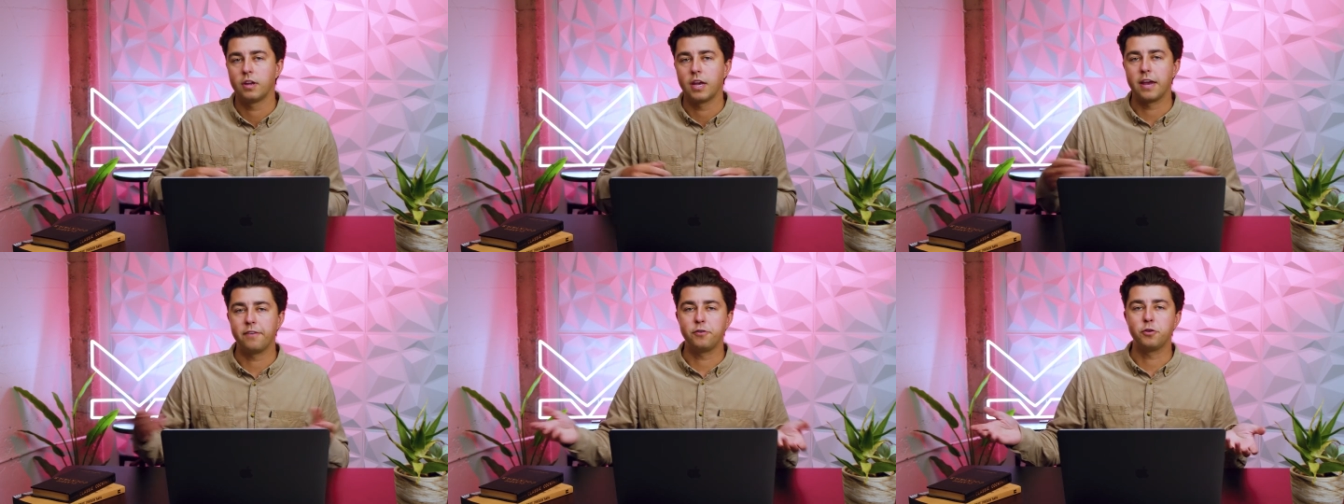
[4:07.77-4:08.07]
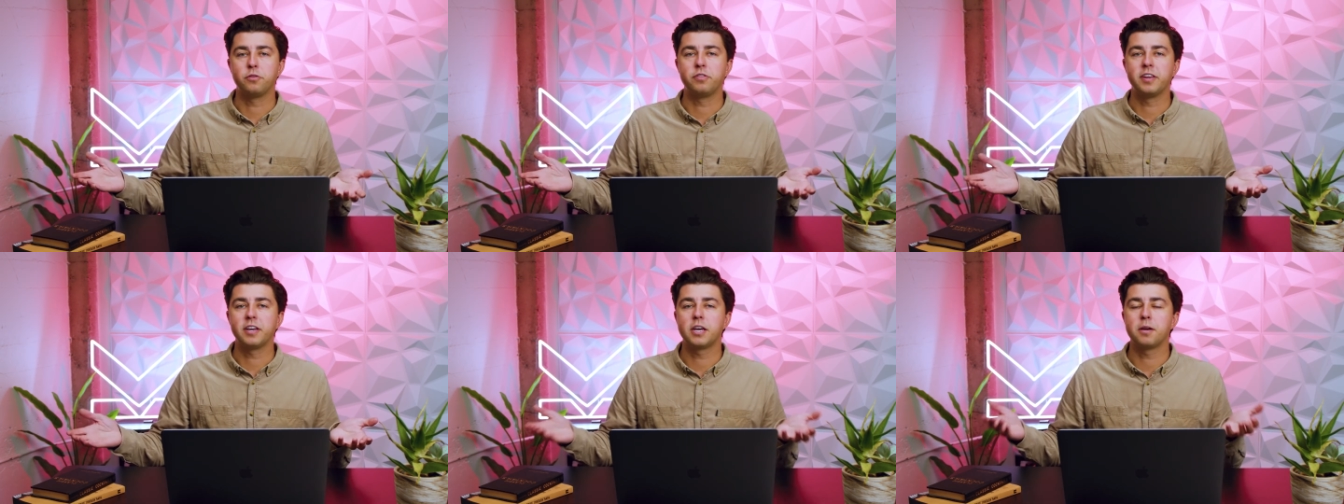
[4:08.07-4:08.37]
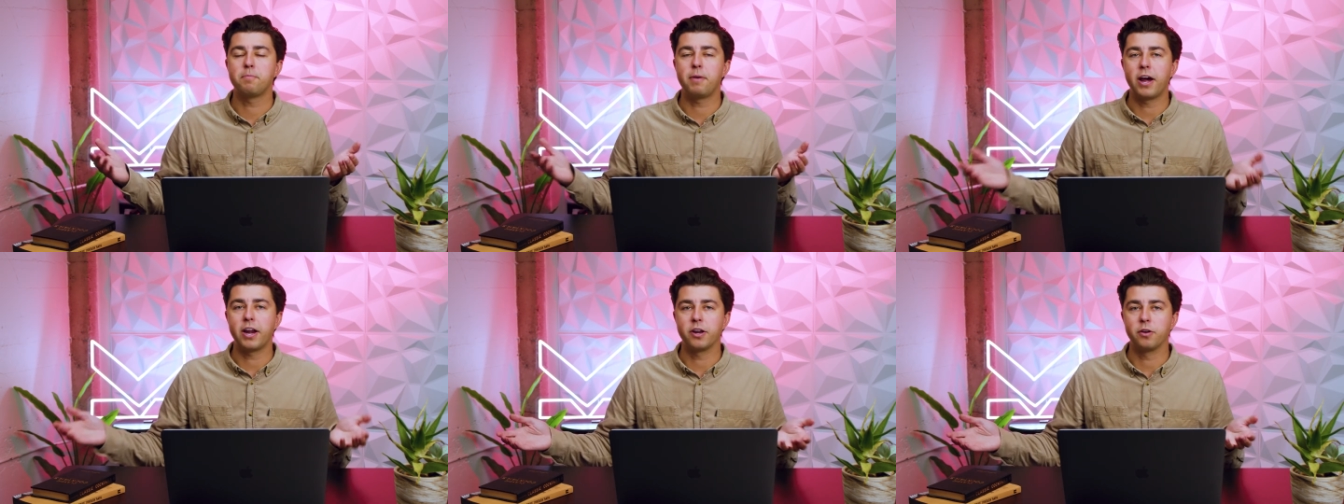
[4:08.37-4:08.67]
If you think
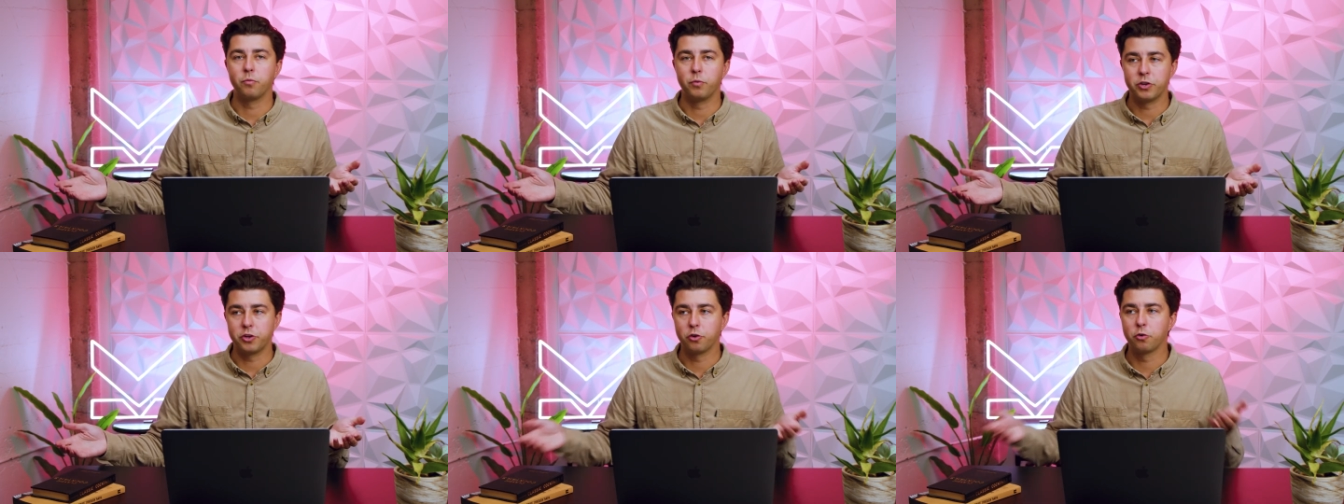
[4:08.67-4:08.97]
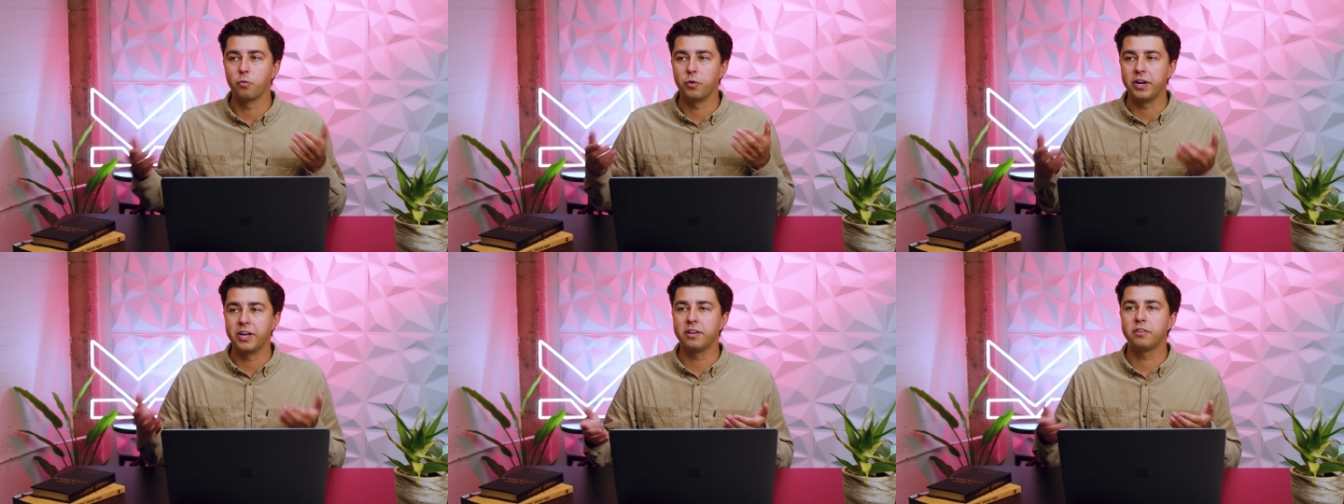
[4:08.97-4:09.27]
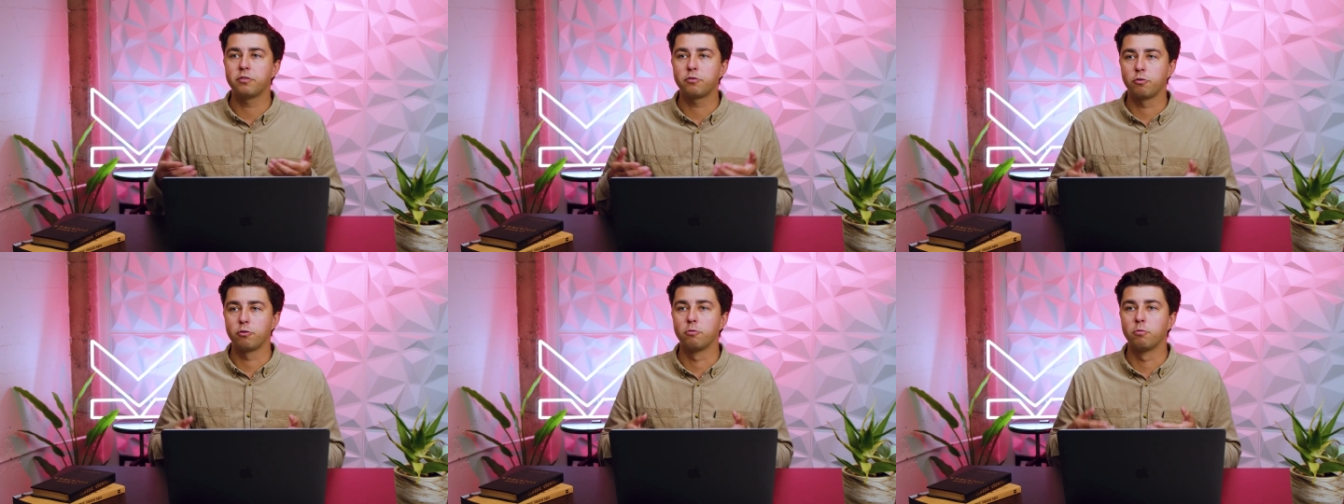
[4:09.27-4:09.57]
about it, when you're
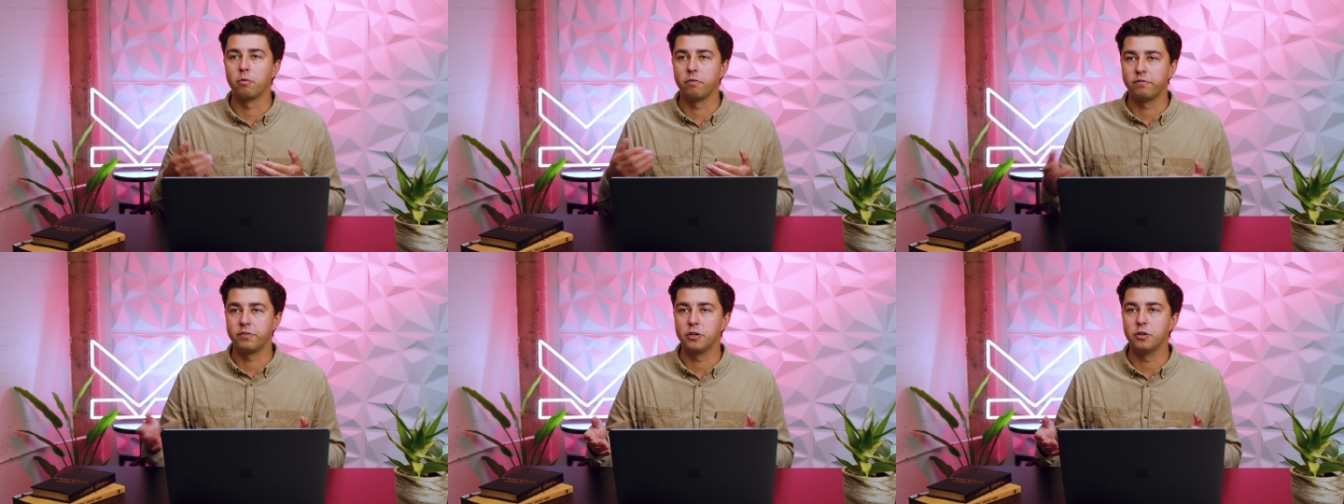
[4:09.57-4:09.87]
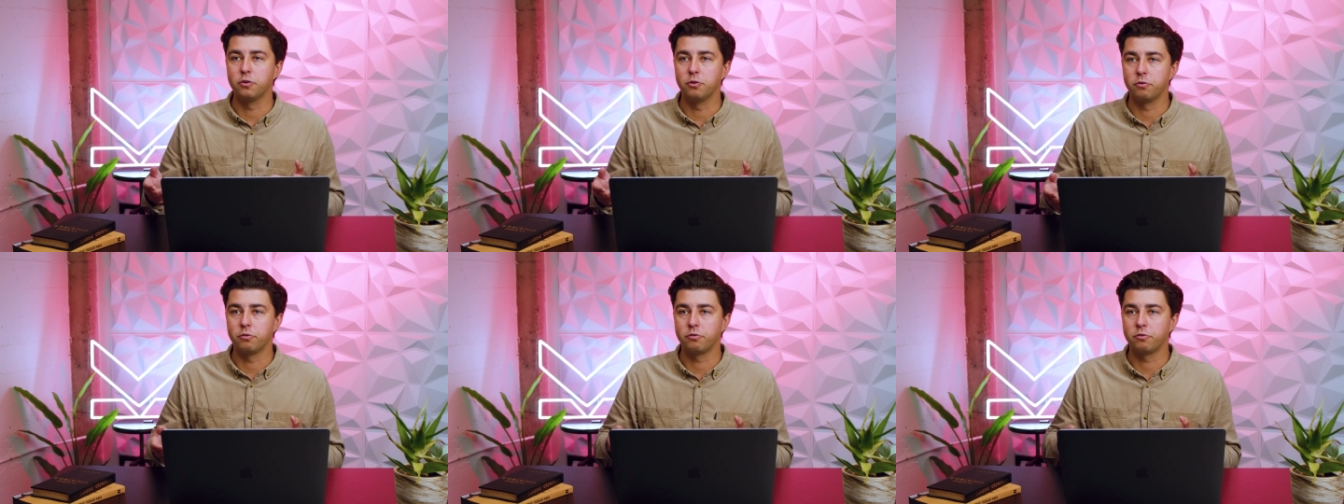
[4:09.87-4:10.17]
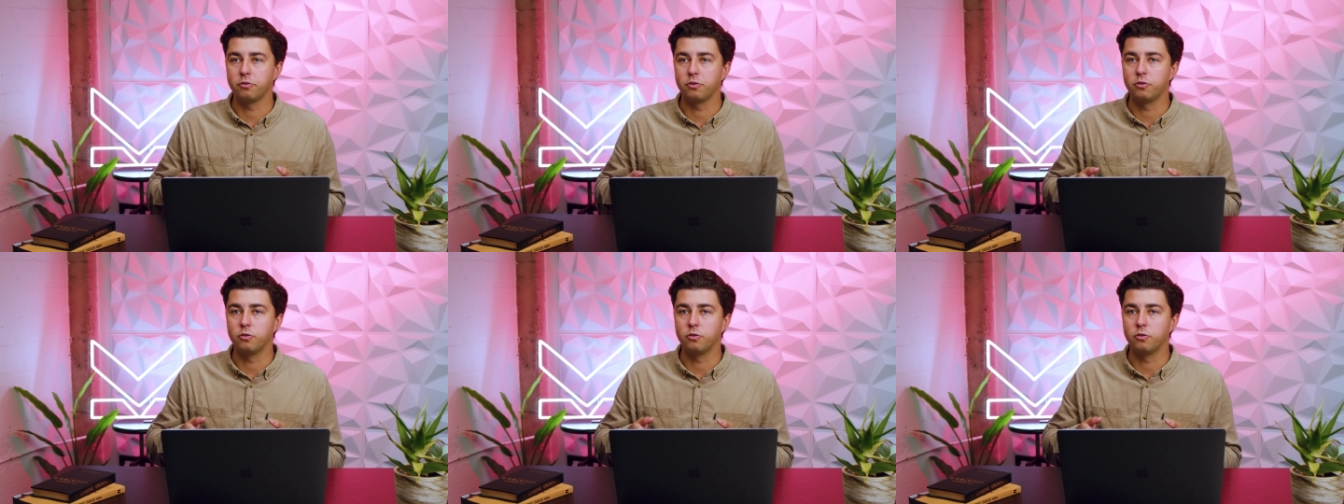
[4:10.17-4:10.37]
reading through reviews,